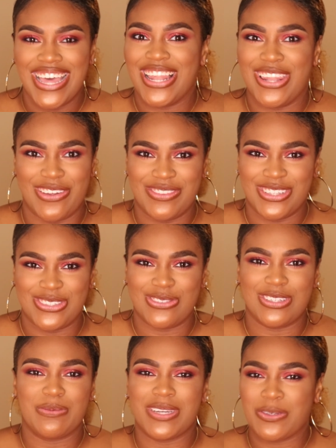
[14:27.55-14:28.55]
I love this
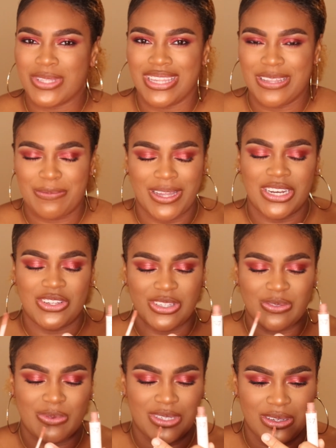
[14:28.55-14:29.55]
nude, especially with the lip liner. It
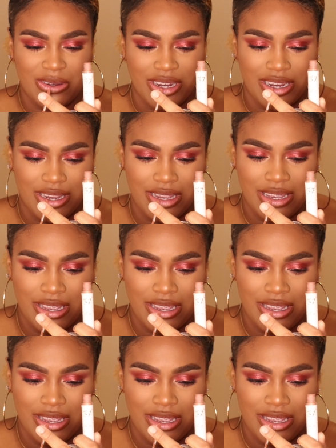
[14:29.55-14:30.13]
looks really great.